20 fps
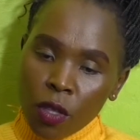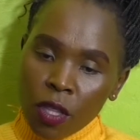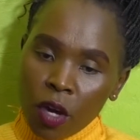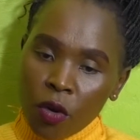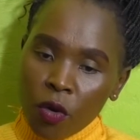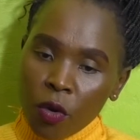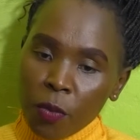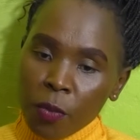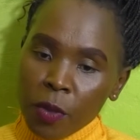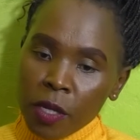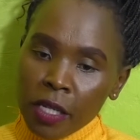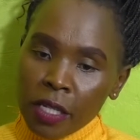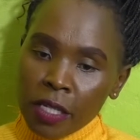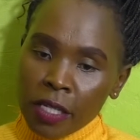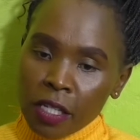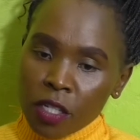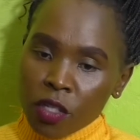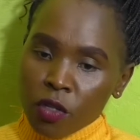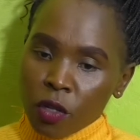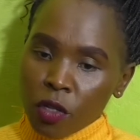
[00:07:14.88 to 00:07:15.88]
the
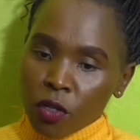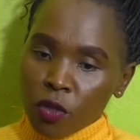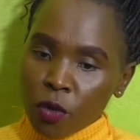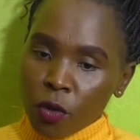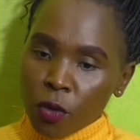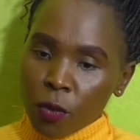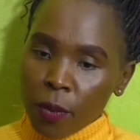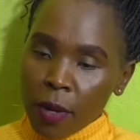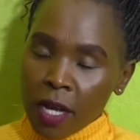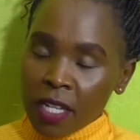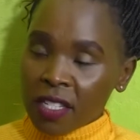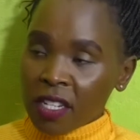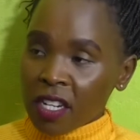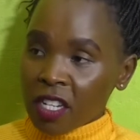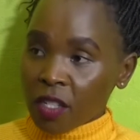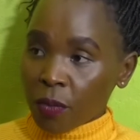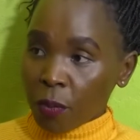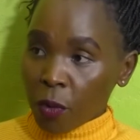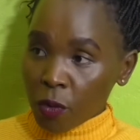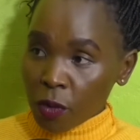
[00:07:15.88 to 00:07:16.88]
community is not so much
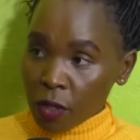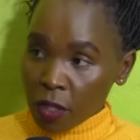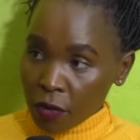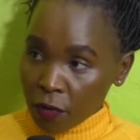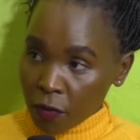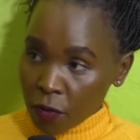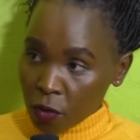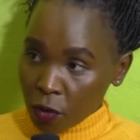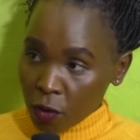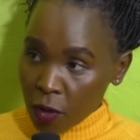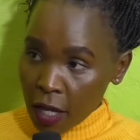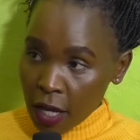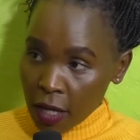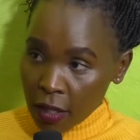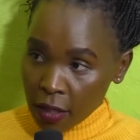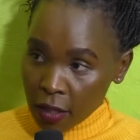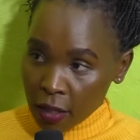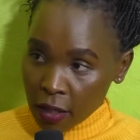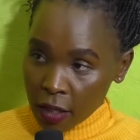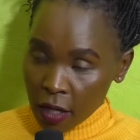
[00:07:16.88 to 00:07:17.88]
responsive to
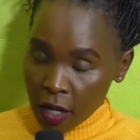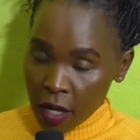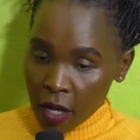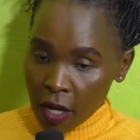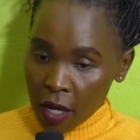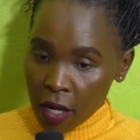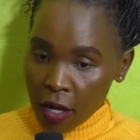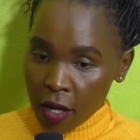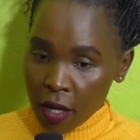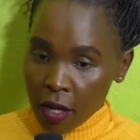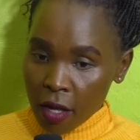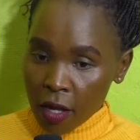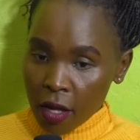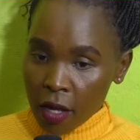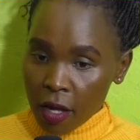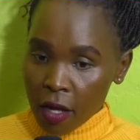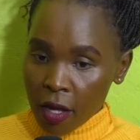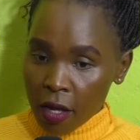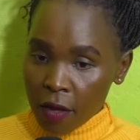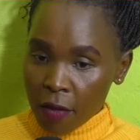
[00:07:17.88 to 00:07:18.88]
that,
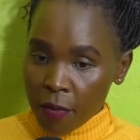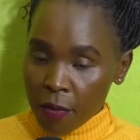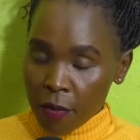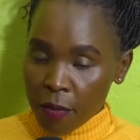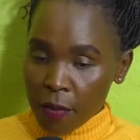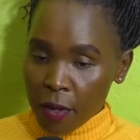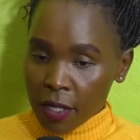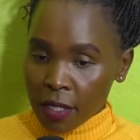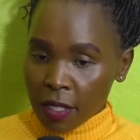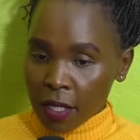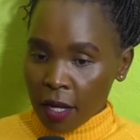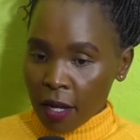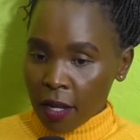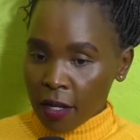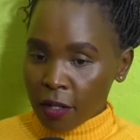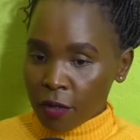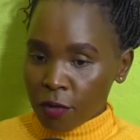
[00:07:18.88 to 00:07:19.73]
basically